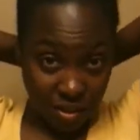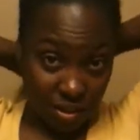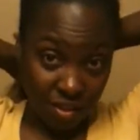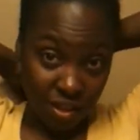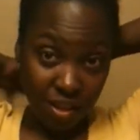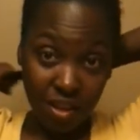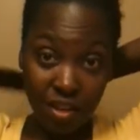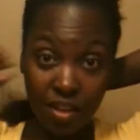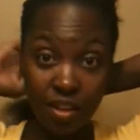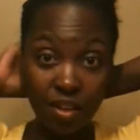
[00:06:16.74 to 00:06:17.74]
and
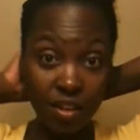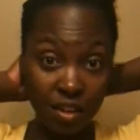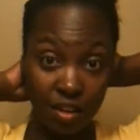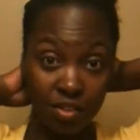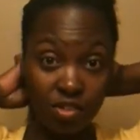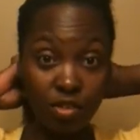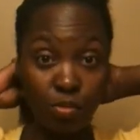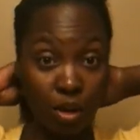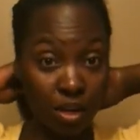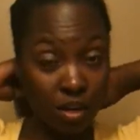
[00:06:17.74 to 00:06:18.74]
then just
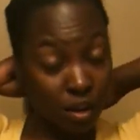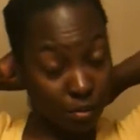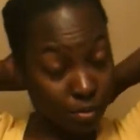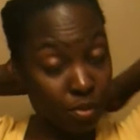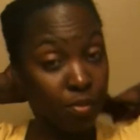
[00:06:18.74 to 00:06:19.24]
braid it up,